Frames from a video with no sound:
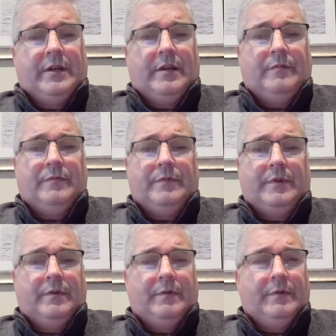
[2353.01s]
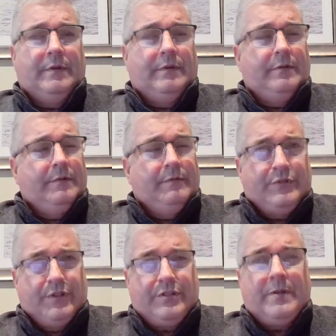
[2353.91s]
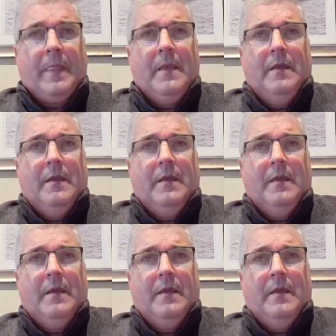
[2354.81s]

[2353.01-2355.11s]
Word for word: Uh, you know, uh, it was just